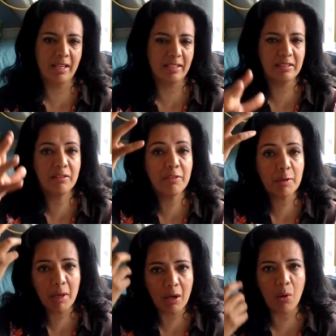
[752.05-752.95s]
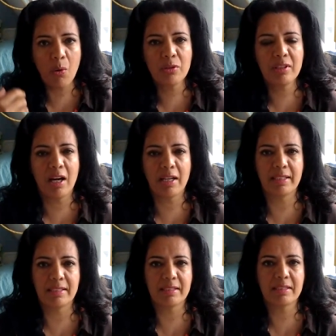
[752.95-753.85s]
text and from our own
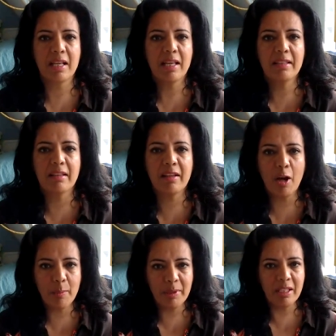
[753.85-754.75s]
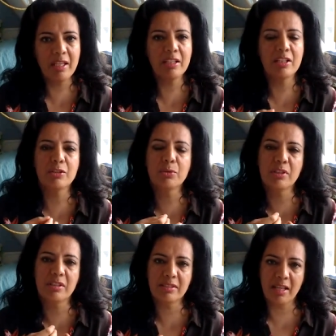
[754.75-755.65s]
guidance that coming in into
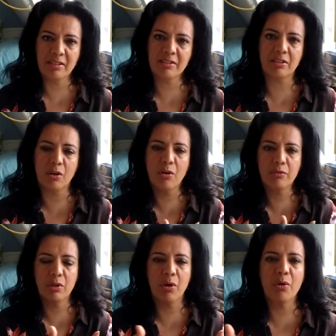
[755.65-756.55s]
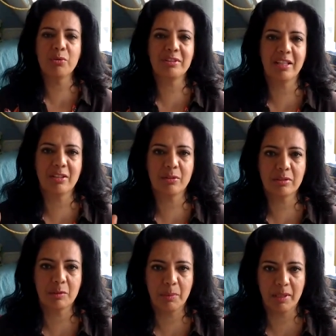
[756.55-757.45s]
the center of your own
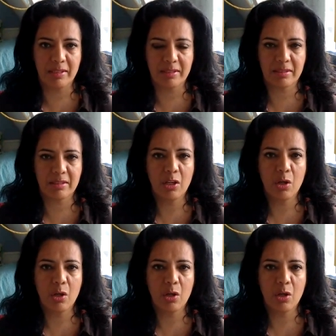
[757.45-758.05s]
sacred space